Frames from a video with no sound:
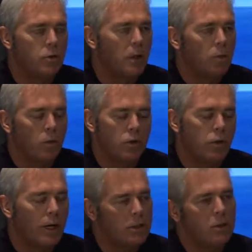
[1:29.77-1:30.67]
which meant
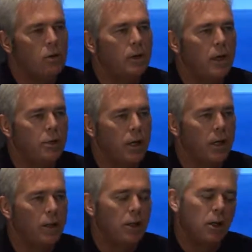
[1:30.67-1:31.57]
once you executed that
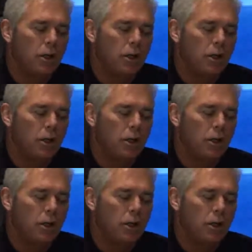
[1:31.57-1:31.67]
shader,